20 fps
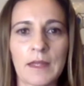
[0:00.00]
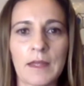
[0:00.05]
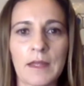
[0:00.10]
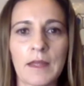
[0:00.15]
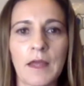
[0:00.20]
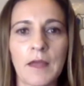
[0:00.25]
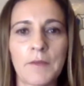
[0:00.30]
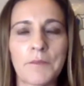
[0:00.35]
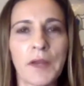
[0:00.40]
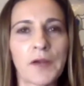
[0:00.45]

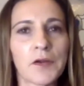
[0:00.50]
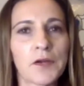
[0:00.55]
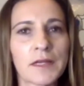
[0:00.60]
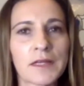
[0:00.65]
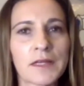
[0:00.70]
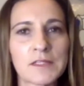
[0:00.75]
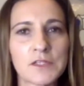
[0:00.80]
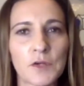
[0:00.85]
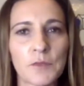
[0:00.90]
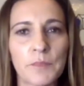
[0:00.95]

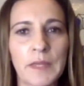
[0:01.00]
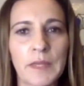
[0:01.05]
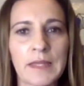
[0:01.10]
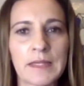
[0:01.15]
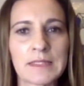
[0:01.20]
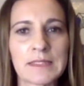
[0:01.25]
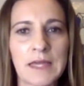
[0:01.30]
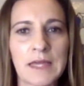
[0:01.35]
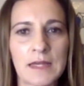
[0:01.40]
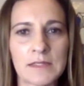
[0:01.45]
Americans are being
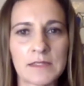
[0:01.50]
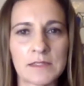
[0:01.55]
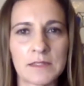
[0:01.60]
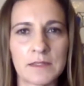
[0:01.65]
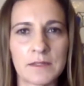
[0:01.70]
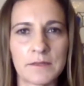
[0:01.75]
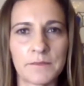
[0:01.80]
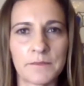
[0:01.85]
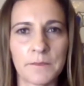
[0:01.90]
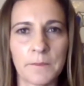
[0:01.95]

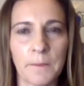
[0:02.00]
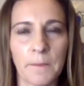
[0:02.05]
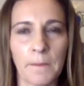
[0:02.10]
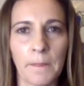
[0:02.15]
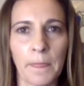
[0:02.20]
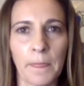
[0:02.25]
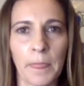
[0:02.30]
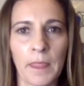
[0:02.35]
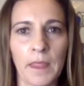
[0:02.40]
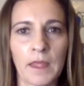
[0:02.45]
tested.
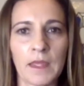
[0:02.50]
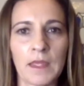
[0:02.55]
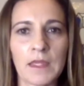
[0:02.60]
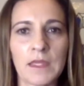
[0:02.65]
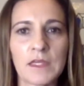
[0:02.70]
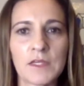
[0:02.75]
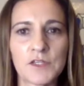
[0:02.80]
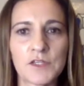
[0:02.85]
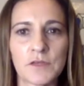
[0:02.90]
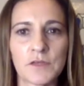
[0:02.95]

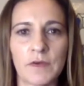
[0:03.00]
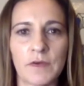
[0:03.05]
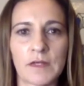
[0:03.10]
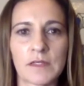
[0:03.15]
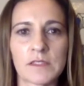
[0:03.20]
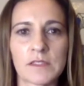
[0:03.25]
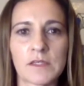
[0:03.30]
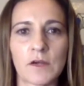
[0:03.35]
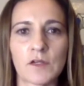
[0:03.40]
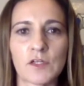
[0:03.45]
Each of
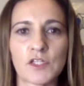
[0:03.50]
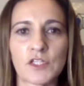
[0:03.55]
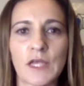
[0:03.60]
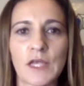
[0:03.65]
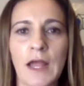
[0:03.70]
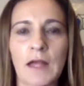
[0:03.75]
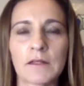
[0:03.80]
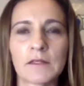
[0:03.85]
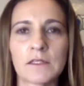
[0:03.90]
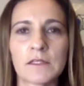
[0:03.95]
us are
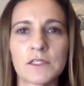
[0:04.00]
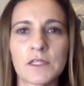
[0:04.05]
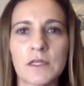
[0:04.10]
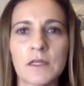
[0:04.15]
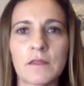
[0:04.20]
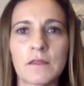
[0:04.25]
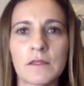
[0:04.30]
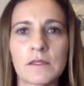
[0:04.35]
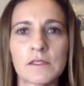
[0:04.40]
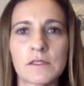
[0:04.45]
challenged
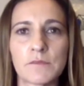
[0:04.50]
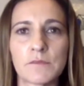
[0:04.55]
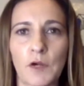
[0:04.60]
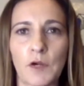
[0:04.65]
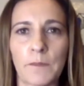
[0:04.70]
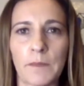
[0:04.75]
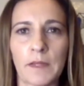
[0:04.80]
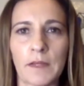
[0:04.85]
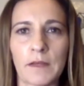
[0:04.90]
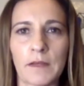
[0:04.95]
in this
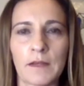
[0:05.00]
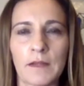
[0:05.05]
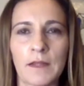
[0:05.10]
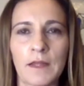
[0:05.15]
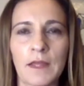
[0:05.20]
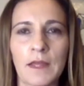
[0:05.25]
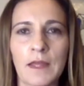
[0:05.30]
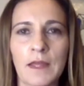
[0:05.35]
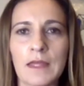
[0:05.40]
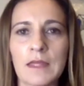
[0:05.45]
moment,
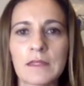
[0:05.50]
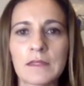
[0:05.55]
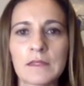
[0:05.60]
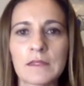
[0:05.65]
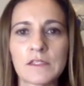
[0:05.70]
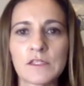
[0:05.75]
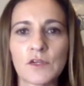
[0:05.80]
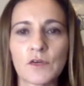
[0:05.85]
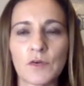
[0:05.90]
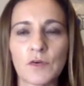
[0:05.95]
in
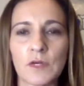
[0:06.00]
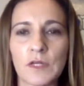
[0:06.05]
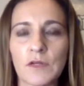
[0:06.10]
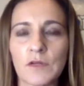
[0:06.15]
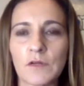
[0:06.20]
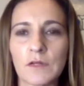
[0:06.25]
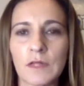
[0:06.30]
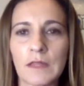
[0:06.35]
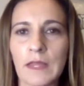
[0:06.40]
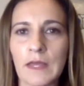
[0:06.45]
this
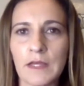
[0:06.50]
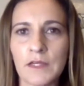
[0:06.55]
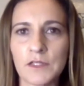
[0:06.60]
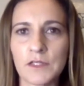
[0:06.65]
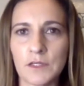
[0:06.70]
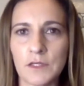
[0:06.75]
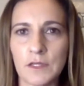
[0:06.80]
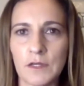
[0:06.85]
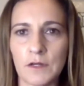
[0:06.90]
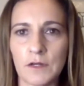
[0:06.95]
critical
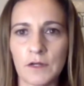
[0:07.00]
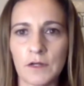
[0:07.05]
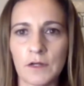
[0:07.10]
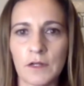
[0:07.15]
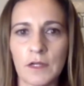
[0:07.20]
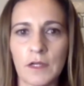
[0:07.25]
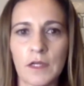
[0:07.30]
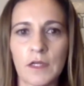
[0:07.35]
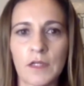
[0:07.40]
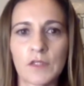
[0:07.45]
election year,
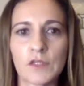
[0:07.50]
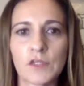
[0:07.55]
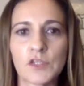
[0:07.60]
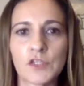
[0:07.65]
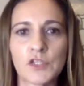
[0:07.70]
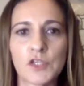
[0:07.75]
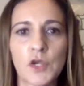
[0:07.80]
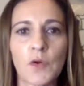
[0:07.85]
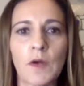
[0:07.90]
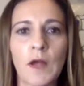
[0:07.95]
to
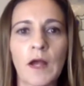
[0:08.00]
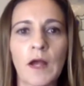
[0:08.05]
show how